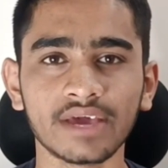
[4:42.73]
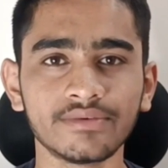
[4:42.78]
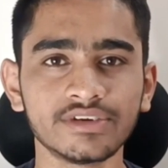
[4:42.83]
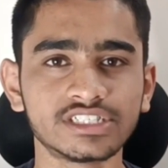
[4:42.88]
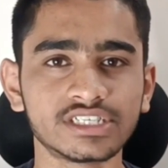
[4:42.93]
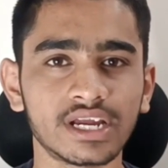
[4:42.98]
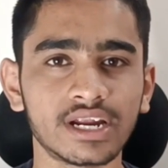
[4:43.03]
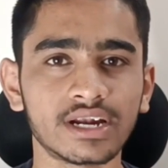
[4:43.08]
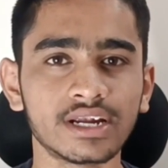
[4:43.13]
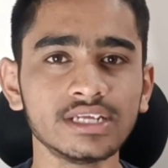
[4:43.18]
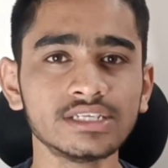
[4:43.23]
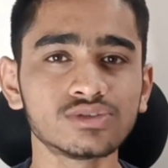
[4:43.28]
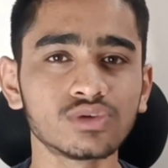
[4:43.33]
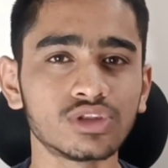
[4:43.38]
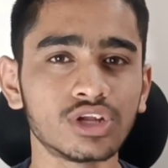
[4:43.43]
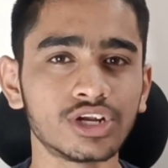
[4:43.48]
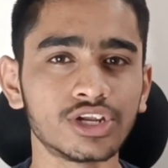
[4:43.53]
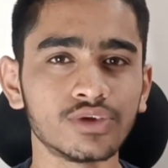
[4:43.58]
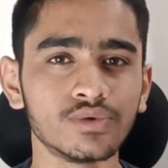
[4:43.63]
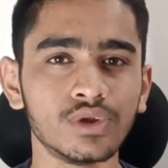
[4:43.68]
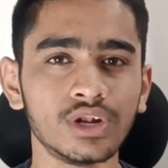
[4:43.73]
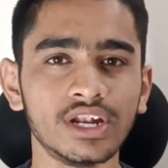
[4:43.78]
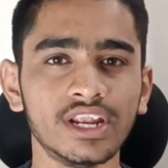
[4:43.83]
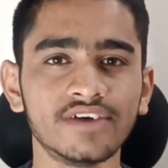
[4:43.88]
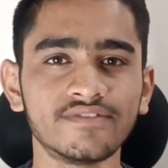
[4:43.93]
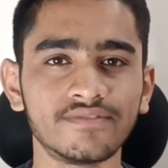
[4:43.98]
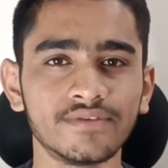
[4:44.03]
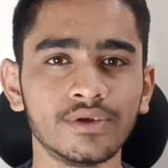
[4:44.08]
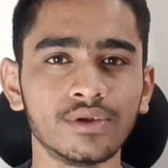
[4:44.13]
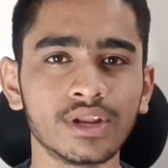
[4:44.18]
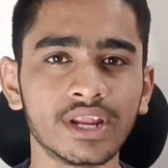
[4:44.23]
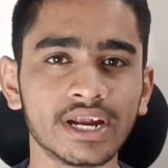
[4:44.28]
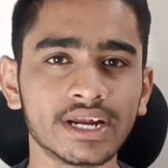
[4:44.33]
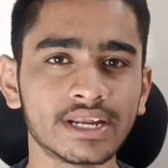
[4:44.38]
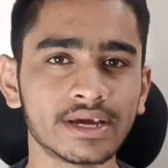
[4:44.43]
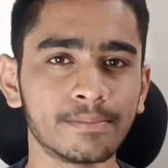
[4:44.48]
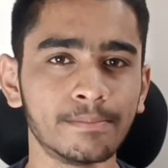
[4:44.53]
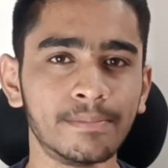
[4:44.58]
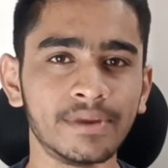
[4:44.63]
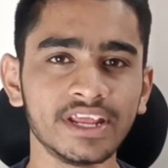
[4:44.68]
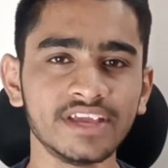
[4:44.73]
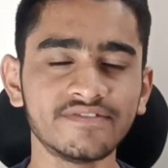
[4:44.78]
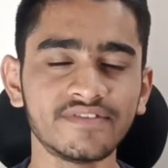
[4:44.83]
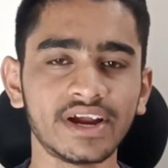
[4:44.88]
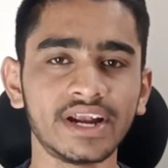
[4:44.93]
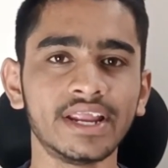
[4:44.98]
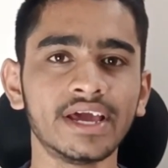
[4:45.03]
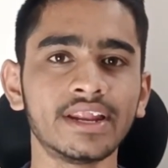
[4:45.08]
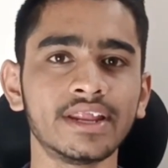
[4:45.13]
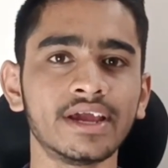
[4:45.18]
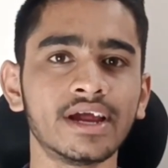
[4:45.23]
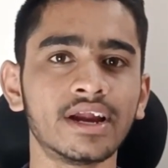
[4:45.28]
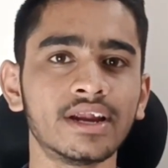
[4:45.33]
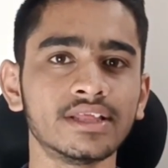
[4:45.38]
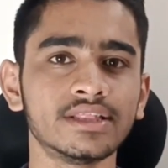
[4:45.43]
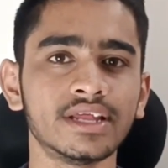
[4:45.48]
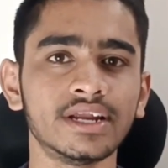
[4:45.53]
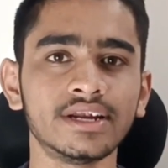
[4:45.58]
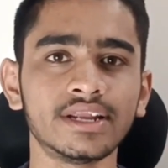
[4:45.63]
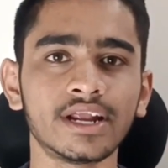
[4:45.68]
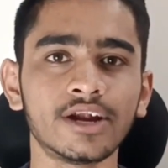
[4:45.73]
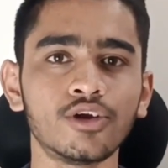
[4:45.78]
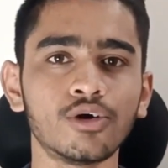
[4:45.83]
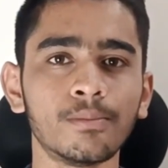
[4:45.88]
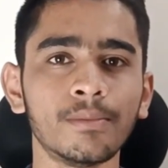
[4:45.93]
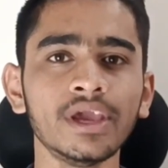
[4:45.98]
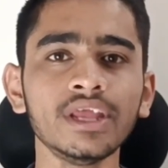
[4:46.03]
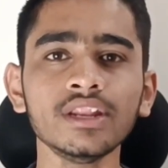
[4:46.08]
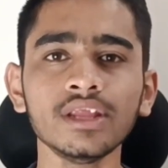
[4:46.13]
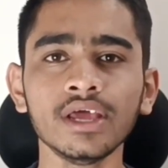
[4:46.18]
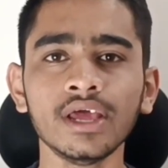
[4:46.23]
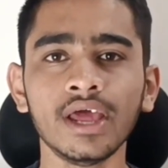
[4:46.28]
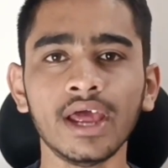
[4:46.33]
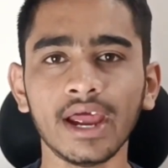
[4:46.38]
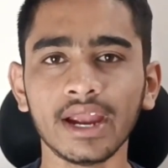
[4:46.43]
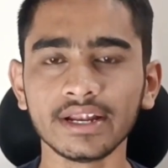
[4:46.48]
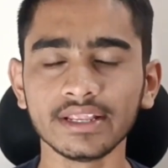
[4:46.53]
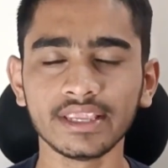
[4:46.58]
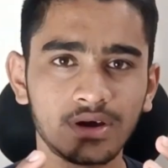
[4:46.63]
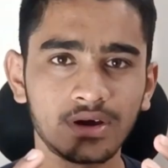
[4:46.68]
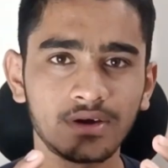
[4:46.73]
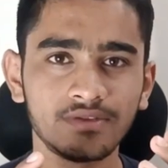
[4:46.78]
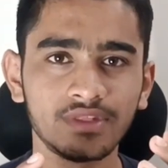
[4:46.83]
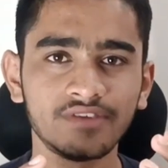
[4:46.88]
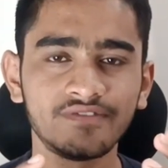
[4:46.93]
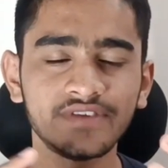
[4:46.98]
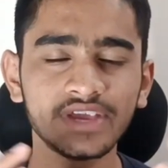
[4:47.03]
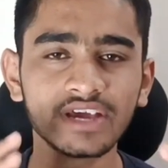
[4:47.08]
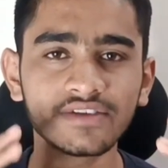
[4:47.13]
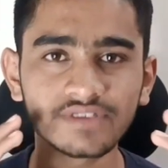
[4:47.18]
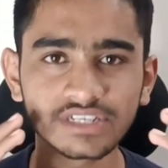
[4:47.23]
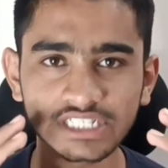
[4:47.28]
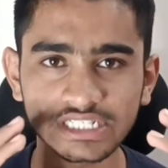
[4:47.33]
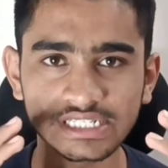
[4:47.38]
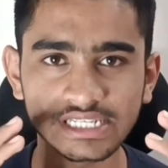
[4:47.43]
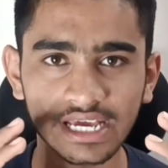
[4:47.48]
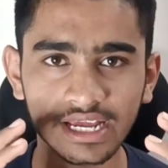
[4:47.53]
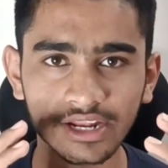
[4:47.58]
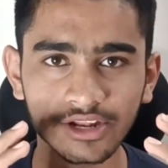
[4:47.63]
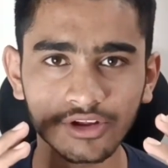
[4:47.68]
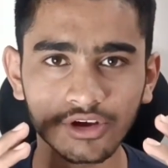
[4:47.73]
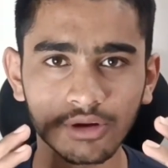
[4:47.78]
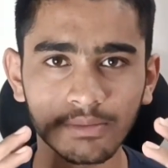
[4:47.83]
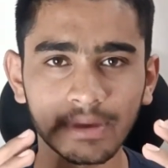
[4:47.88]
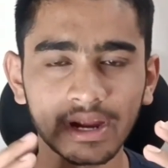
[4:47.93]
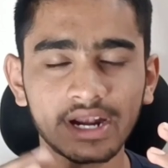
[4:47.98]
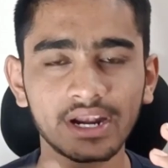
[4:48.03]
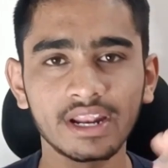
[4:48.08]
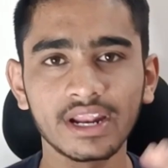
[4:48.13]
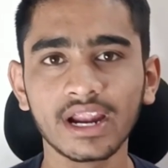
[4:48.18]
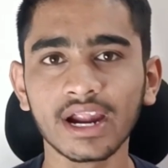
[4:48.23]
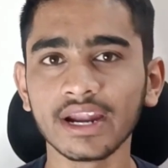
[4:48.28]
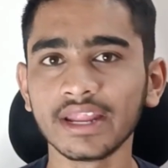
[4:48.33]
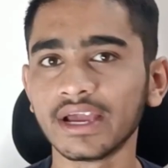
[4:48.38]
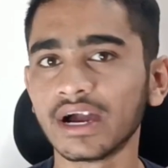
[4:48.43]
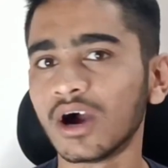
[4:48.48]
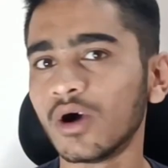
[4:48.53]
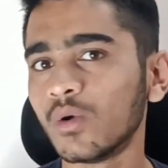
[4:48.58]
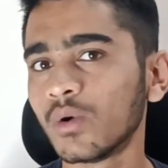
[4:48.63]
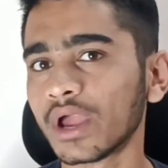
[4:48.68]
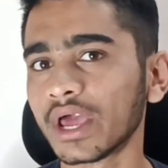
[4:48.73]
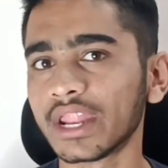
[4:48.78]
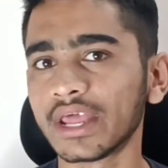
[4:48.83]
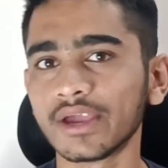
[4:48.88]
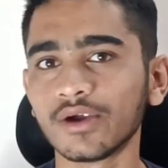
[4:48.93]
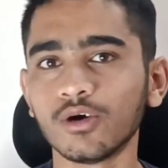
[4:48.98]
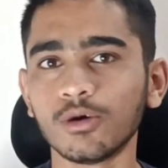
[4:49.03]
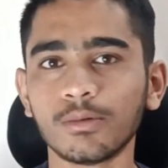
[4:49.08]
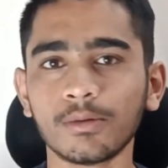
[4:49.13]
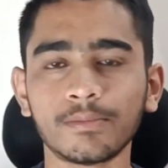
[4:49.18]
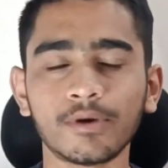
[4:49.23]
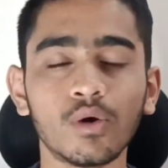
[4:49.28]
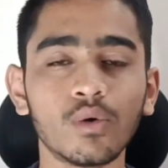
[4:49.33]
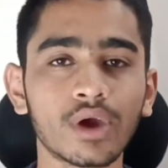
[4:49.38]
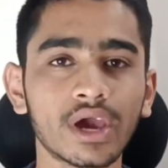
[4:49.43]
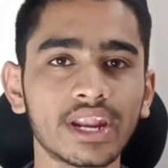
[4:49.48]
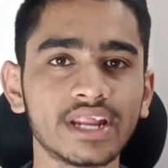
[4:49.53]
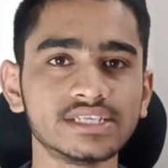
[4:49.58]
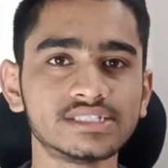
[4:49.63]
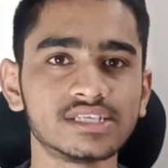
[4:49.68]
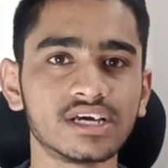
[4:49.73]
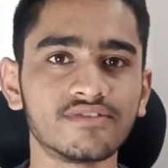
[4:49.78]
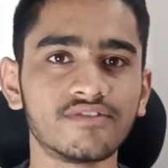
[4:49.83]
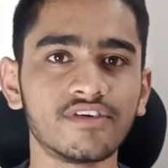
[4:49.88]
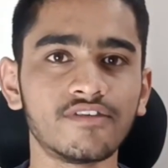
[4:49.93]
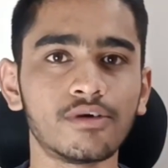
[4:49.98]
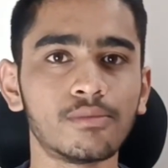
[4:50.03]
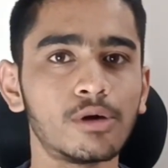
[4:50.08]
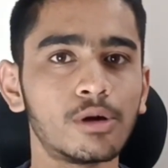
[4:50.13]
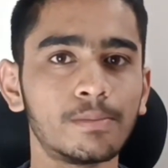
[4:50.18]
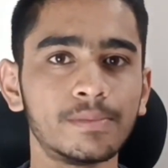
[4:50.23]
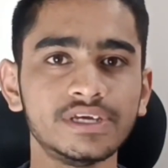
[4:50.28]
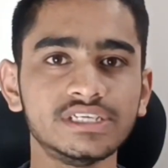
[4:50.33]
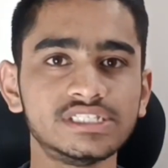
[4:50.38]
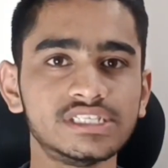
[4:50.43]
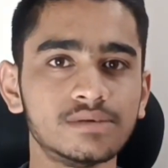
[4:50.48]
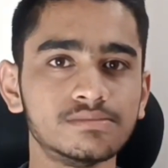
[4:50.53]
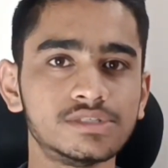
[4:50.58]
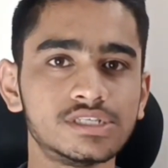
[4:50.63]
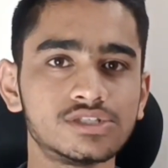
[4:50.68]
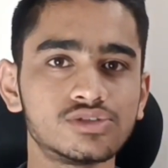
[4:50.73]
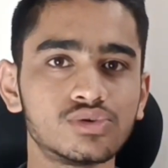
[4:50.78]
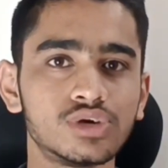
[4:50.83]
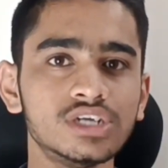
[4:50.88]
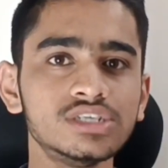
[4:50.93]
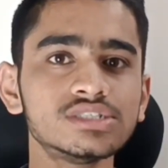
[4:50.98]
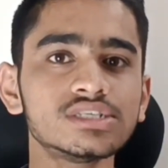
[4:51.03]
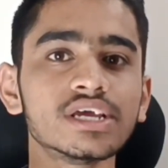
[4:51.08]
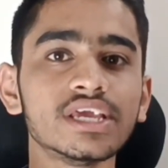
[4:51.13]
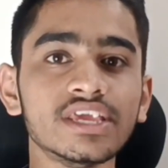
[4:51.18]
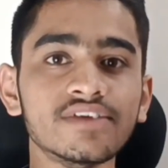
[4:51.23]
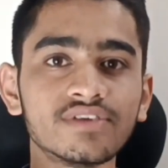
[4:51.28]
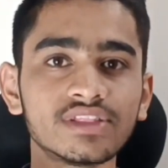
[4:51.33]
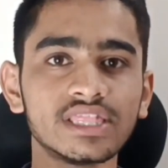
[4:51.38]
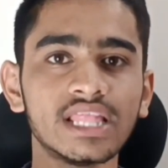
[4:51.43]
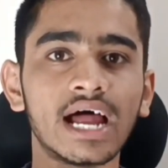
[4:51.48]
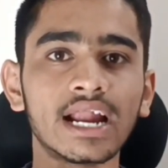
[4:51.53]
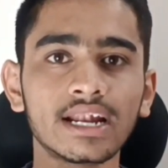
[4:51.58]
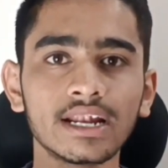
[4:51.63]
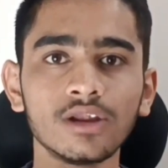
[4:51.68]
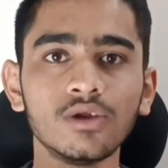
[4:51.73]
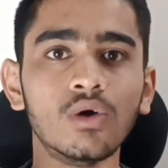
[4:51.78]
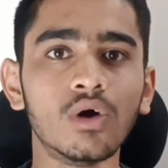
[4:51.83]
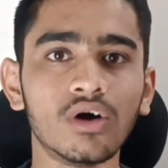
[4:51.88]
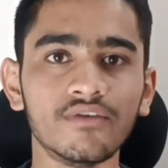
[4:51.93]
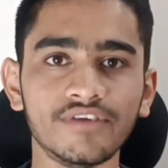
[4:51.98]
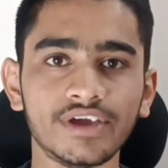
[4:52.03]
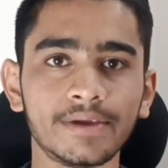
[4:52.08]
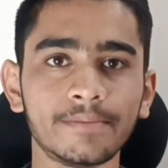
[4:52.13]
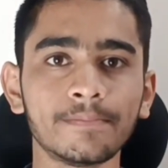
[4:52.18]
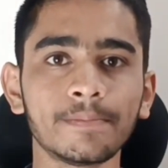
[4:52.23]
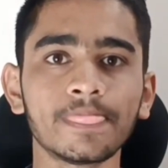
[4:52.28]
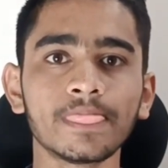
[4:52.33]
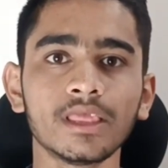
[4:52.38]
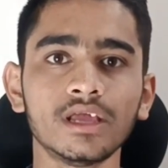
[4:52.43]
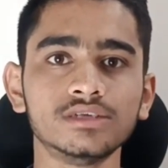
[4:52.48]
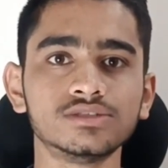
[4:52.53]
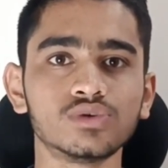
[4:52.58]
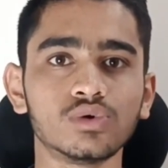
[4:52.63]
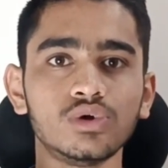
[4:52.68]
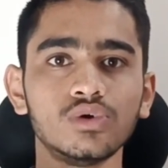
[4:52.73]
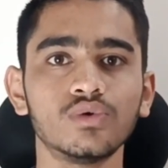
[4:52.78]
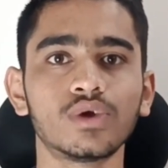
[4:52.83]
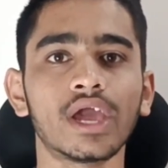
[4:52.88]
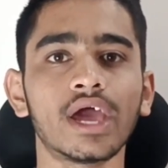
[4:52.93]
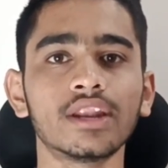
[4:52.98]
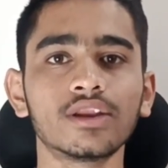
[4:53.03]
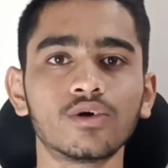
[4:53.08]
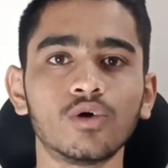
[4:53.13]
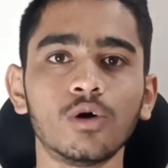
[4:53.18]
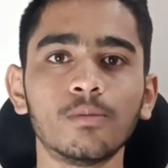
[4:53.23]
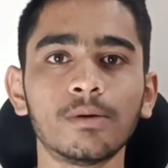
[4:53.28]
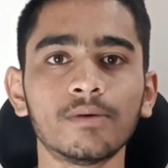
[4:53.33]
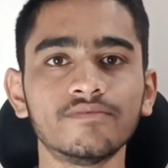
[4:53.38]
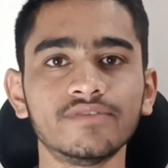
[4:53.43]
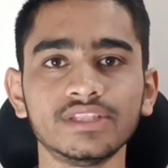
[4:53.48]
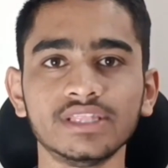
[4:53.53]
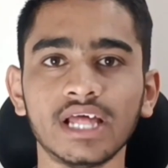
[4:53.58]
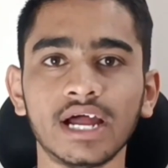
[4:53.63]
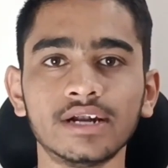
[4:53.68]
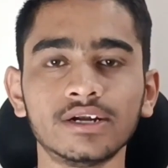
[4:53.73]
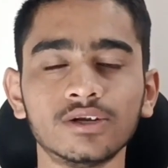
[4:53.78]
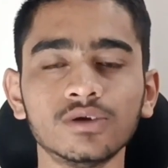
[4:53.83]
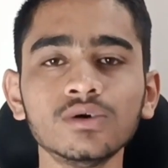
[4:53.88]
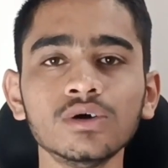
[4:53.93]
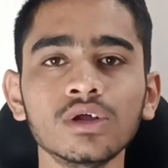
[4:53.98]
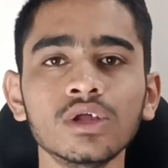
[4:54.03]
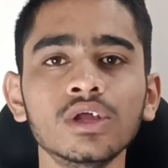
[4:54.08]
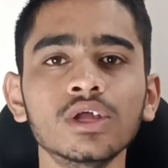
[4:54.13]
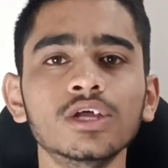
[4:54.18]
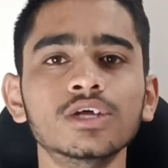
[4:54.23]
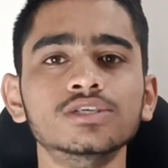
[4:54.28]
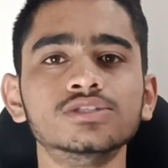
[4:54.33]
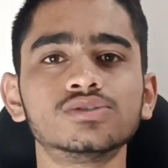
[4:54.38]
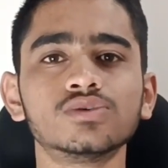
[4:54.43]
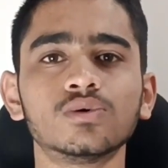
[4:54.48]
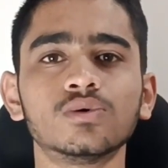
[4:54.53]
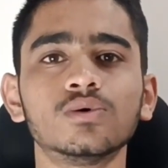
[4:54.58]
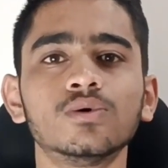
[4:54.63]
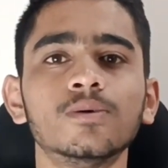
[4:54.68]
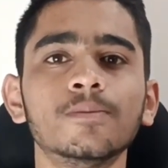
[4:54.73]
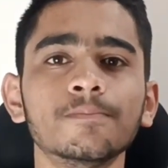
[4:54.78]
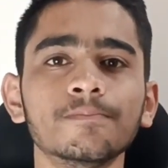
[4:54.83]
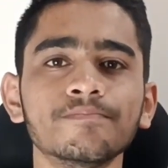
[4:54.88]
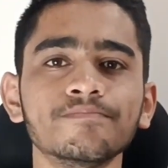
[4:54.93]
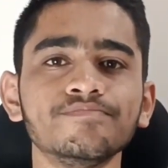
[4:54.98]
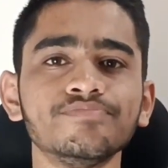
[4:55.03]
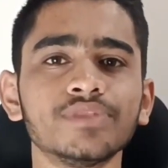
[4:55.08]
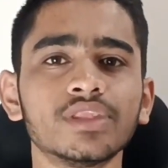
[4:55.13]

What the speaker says: language currently, so that you will get a brief idea regarding the entire domain and the fear which is there in your mind regarding how can I cope up, how can I survive among PCMC students, even that will go away. So you can cope up with that too. So